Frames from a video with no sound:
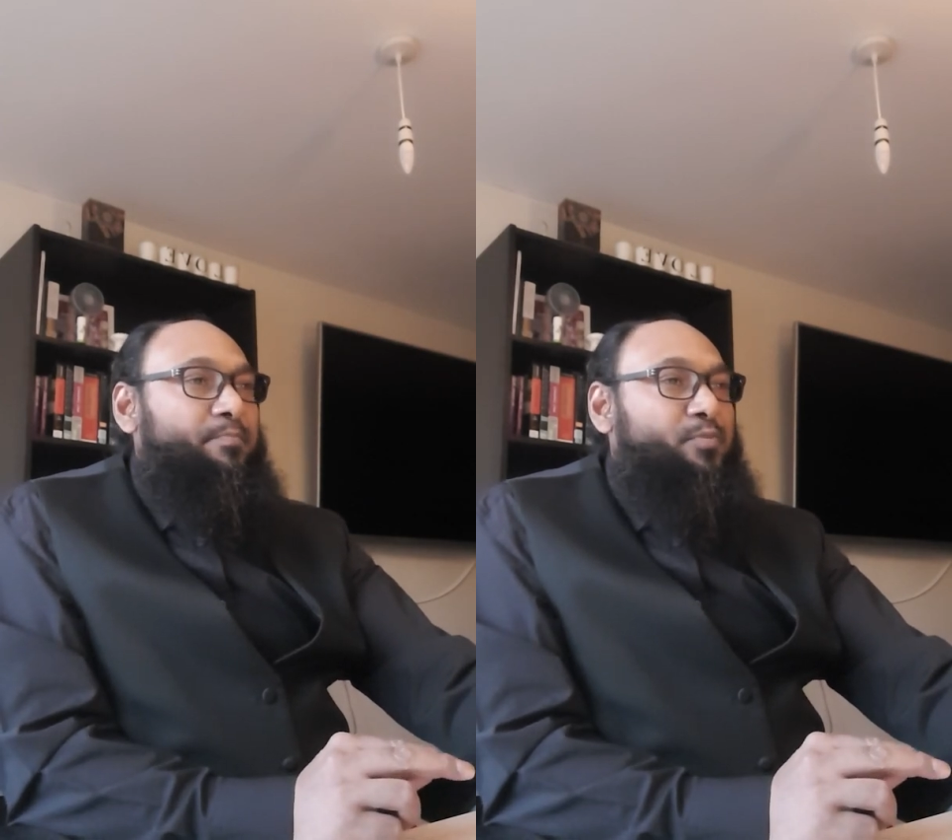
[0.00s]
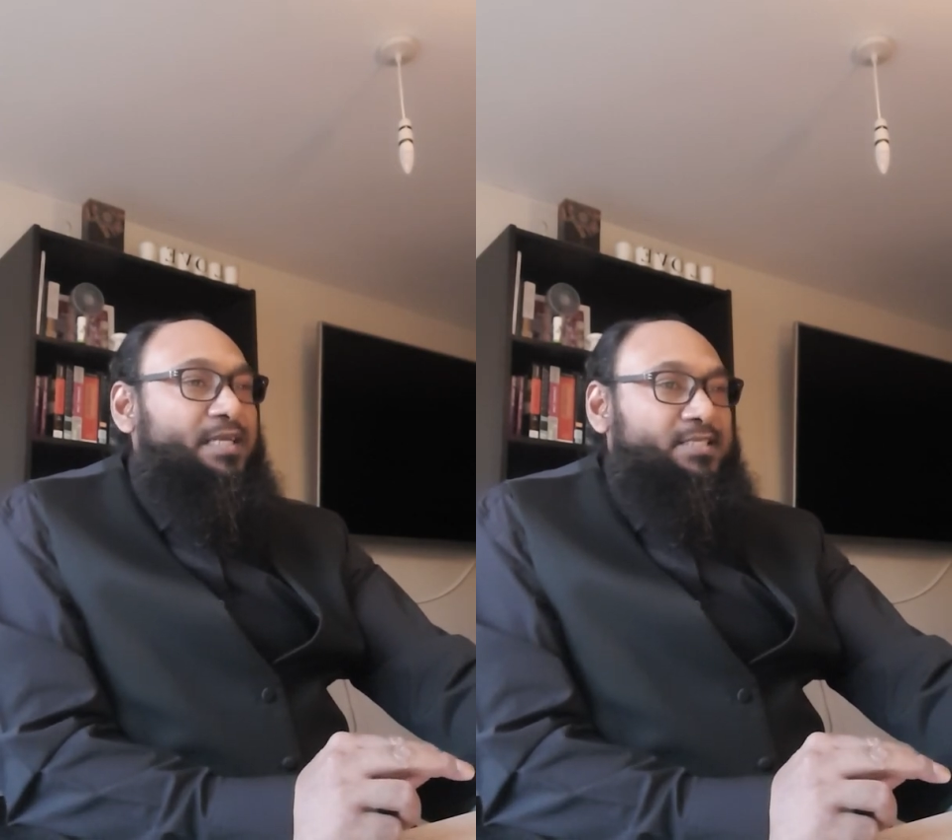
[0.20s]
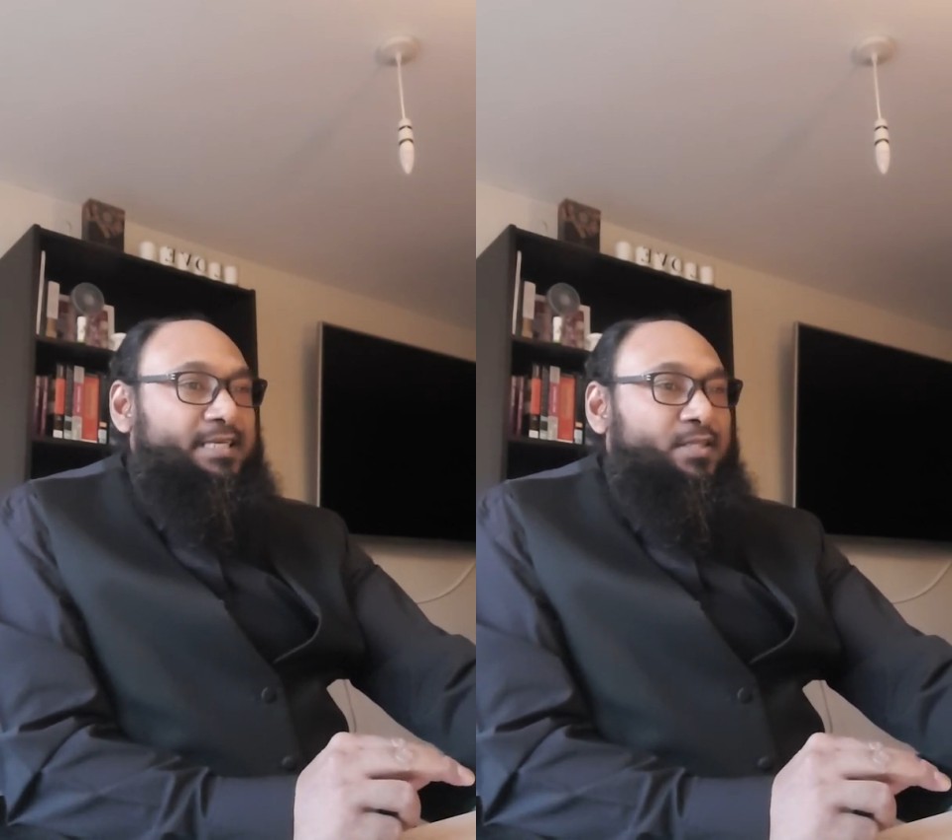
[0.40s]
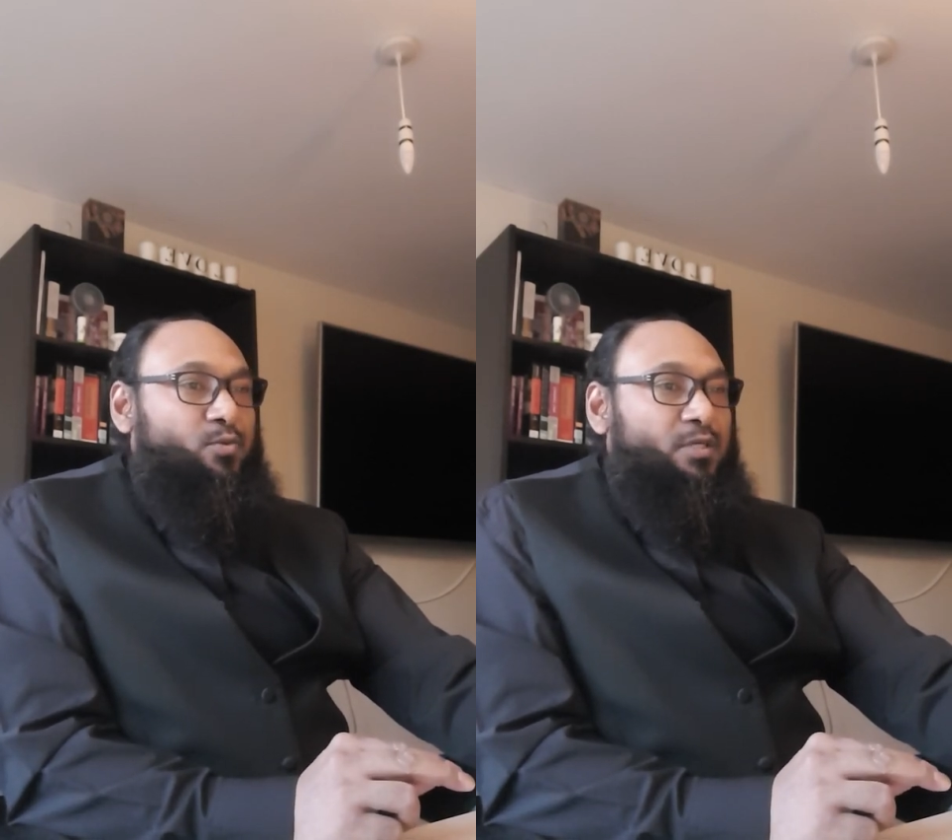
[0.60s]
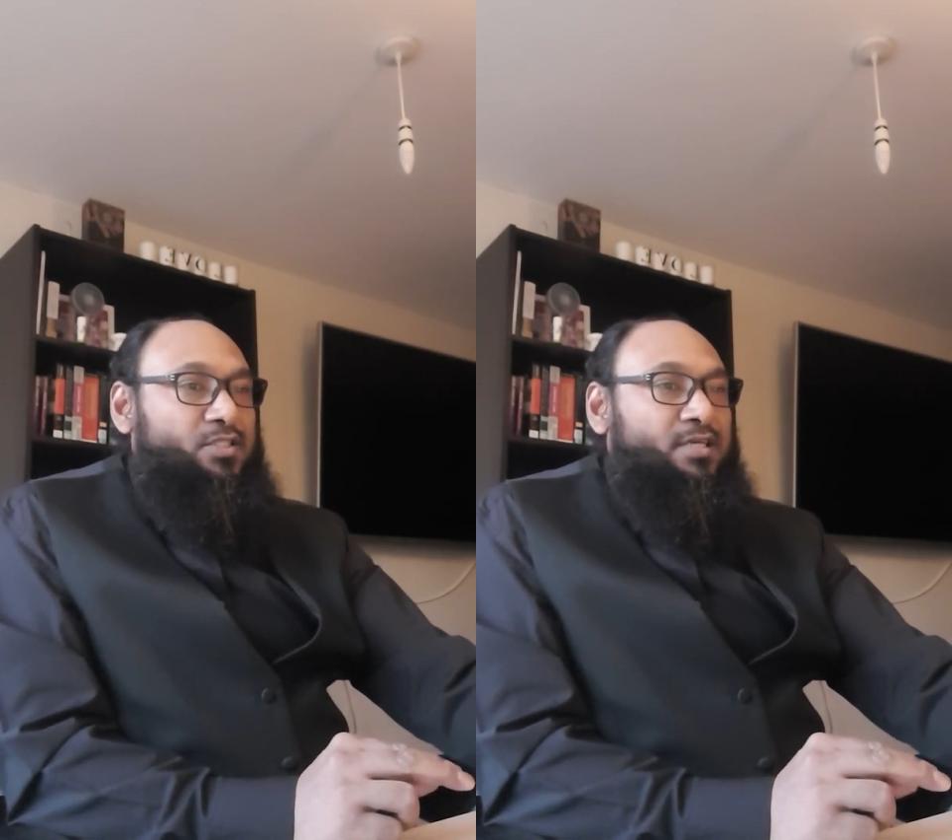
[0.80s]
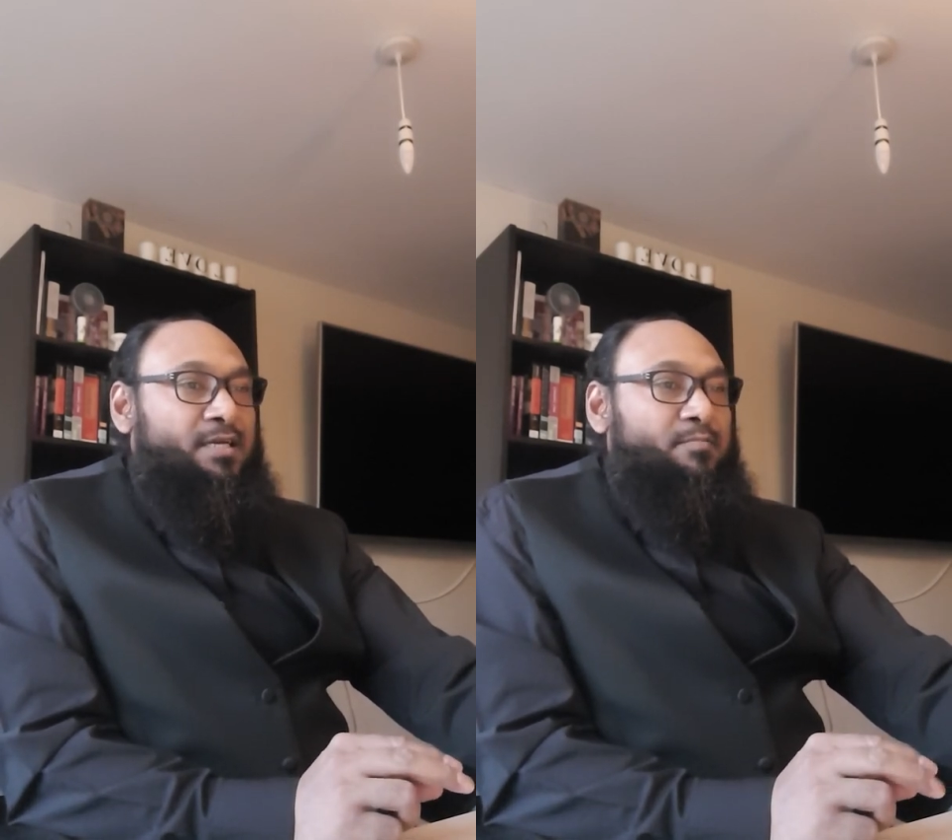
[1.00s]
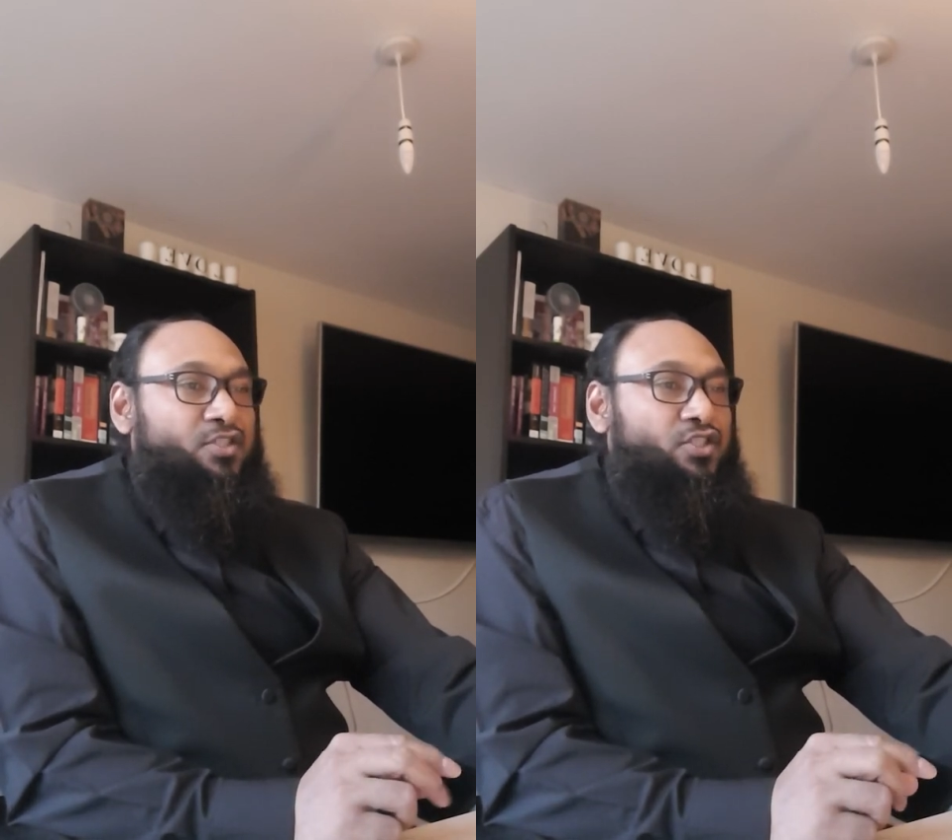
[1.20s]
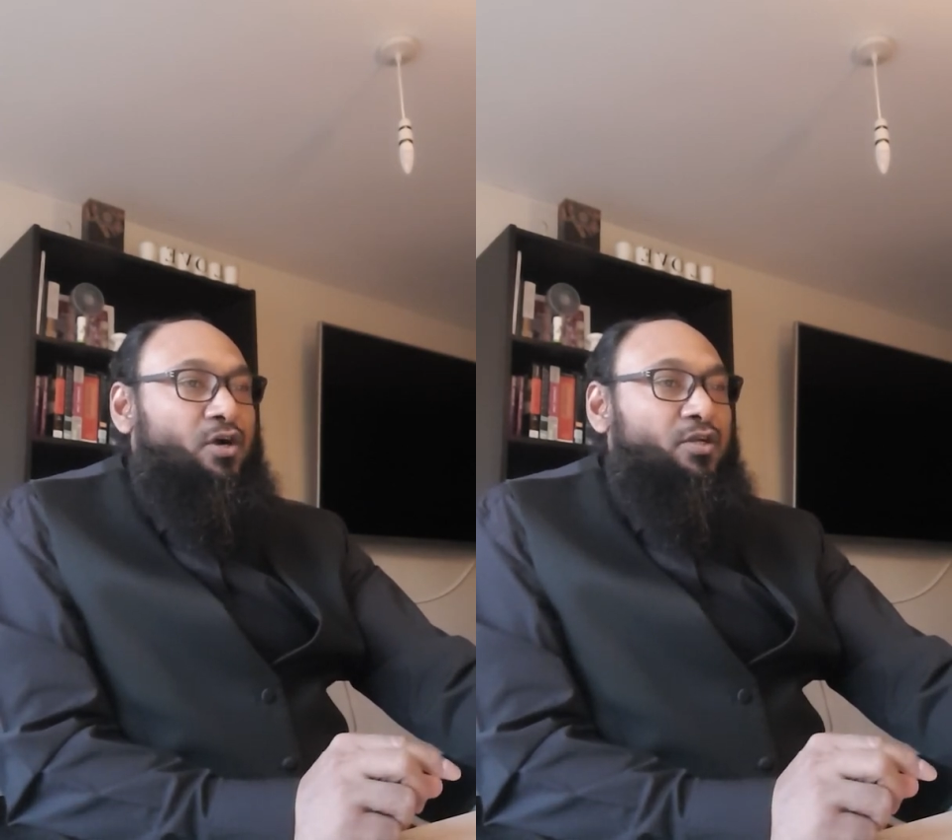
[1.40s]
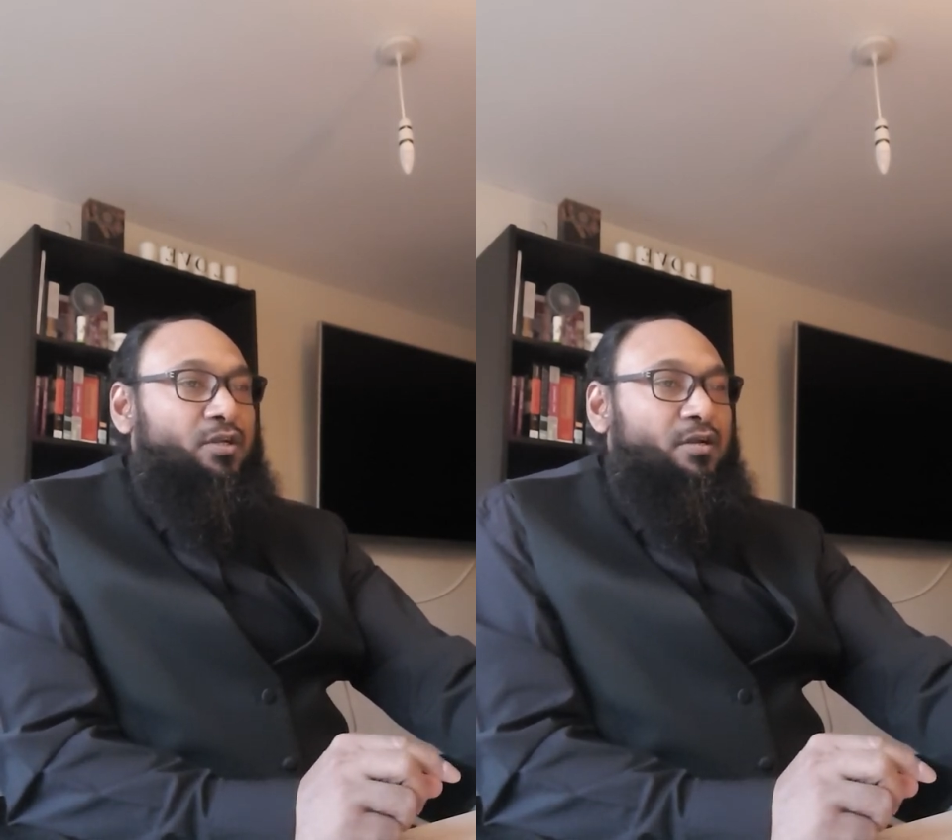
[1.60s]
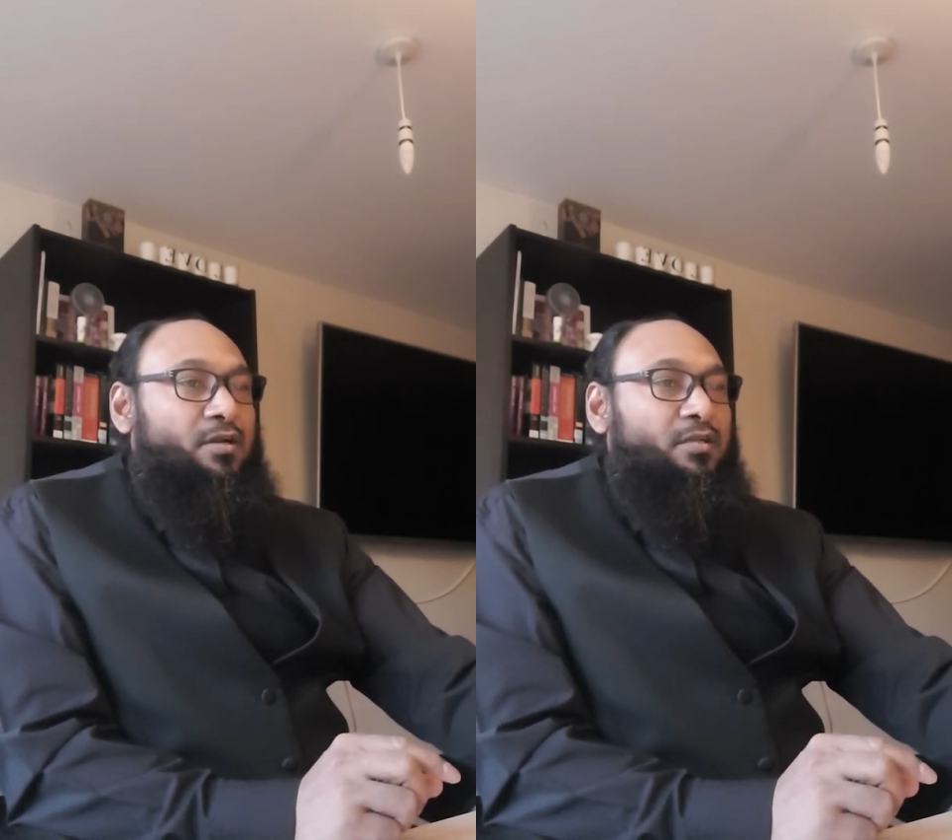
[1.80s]
president was
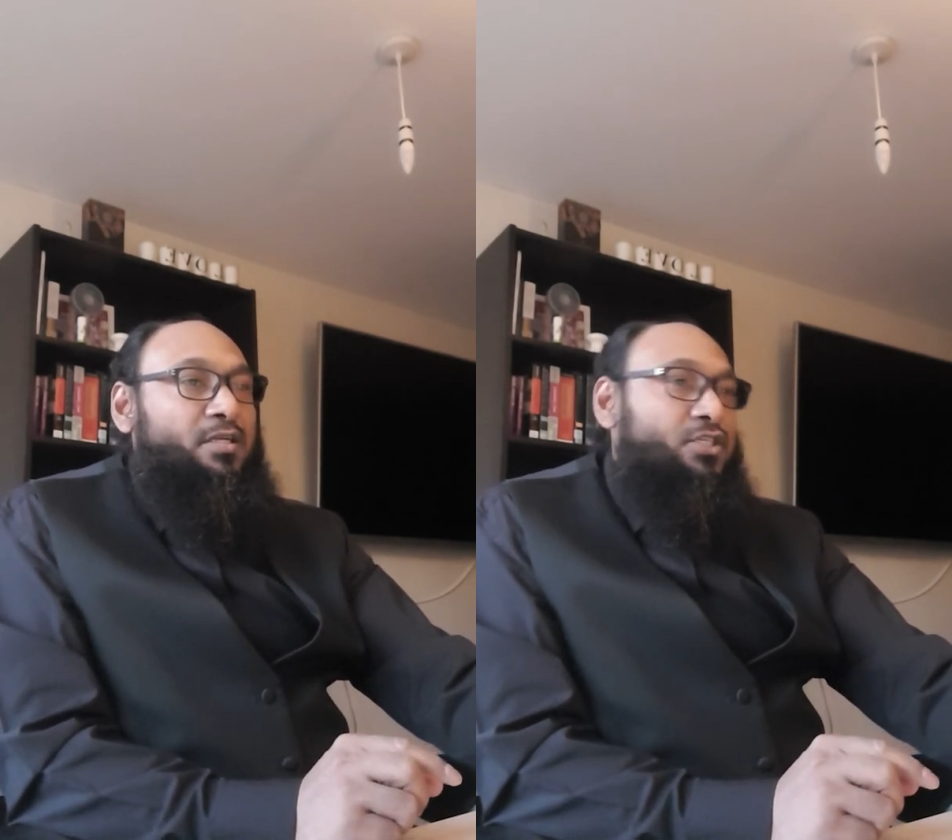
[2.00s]
Jean-Claude